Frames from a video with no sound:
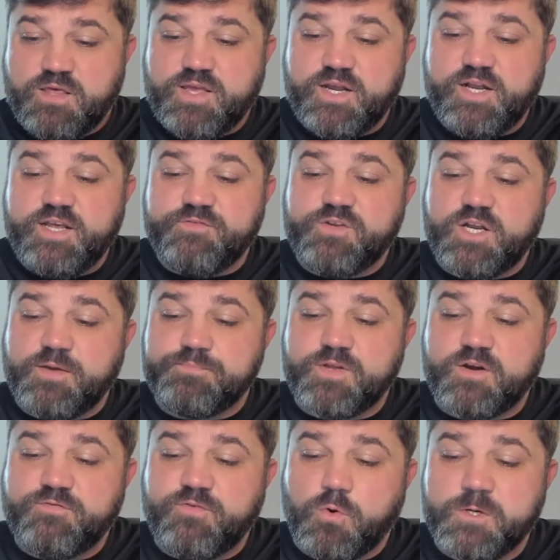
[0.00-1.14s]
They lifted up
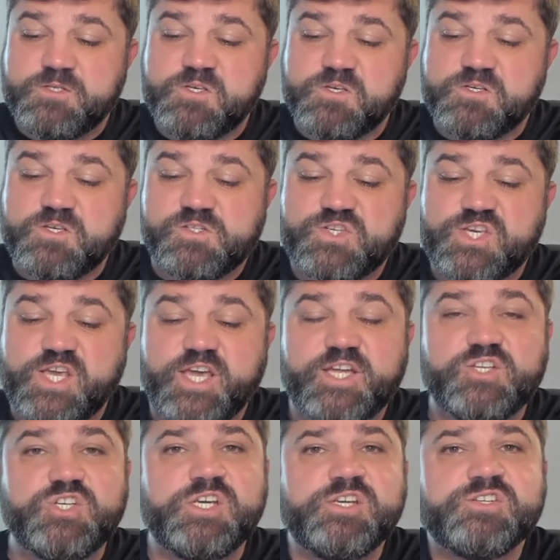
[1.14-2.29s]
their voices and
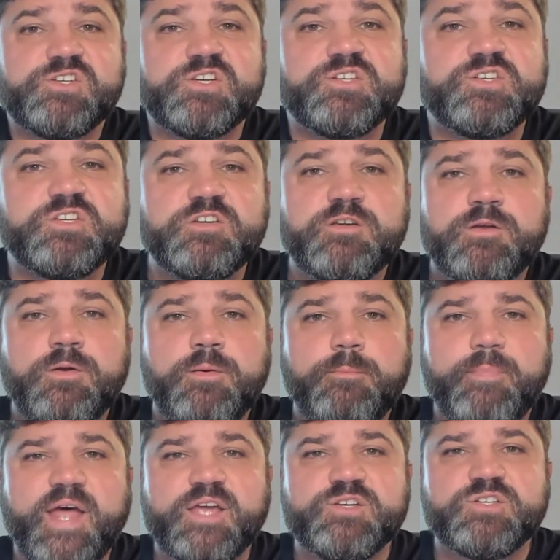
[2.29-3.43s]
said, "Jesus,
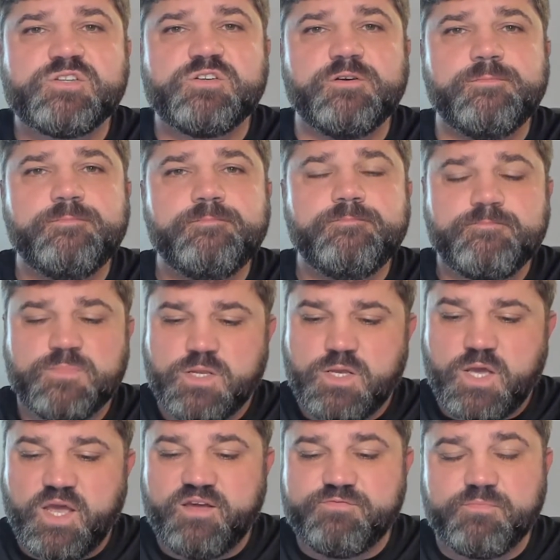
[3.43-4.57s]
Master,
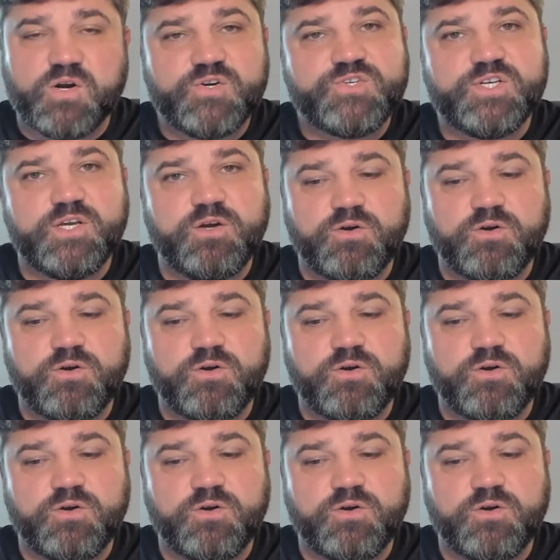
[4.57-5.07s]
have mercy